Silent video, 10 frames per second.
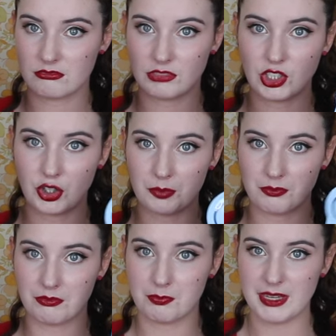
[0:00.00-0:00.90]
you know,
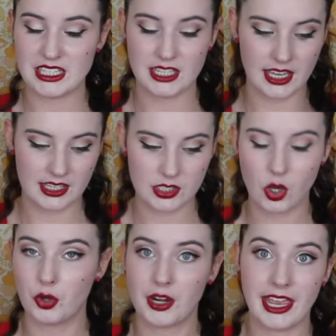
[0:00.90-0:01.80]
BTS
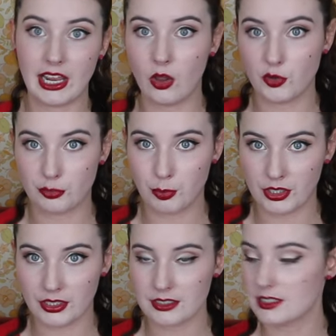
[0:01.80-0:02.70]
on a lot of
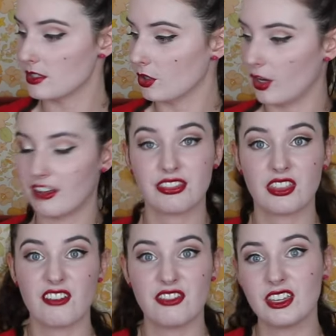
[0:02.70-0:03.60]
products. So
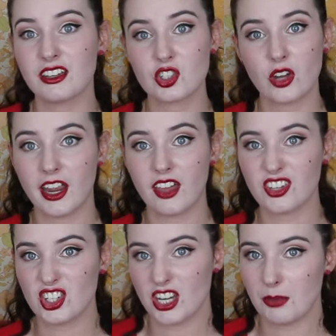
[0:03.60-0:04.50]
I figured I'd try out
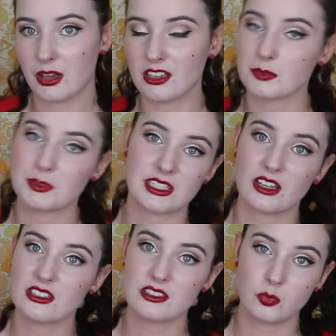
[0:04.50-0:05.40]
their sheet mask
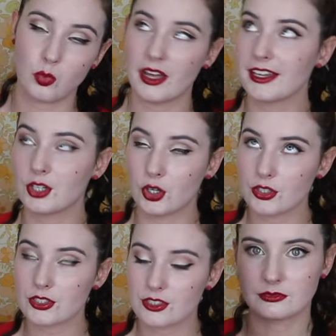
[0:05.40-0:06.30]
because why
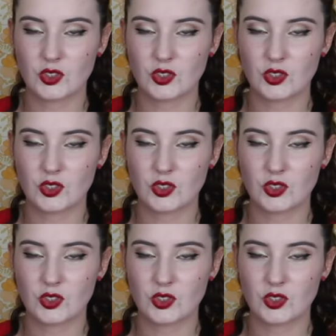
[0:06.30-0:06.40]
not?